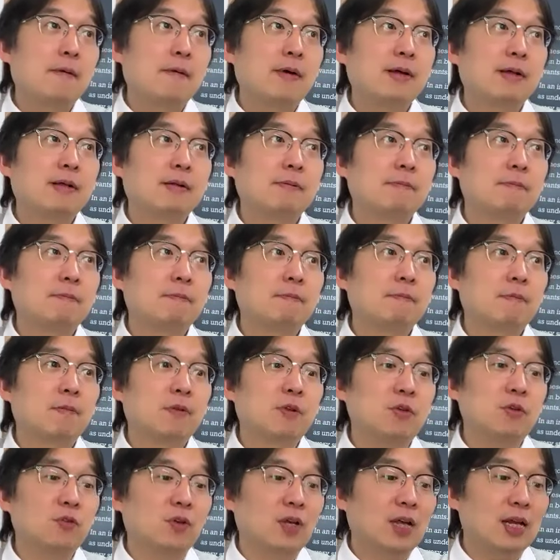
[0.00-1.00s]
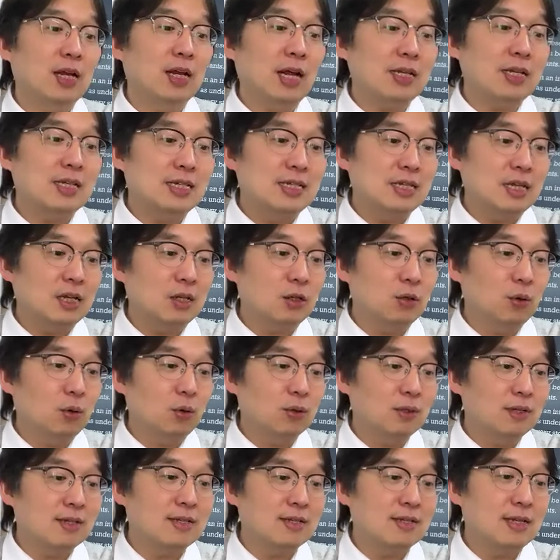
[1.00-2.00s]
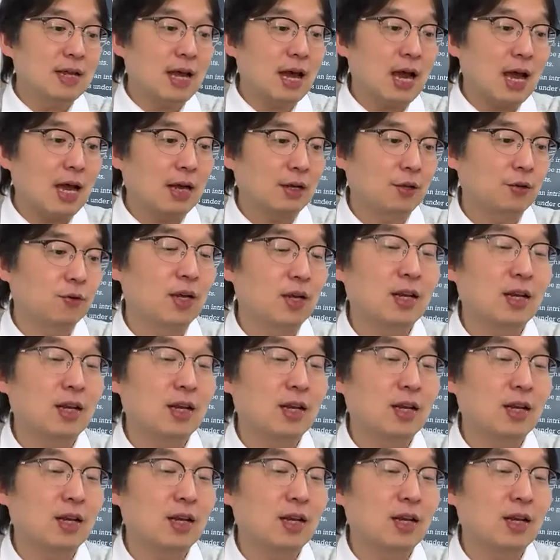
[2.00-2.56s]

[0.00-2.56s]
well, you cannot sell all the stock.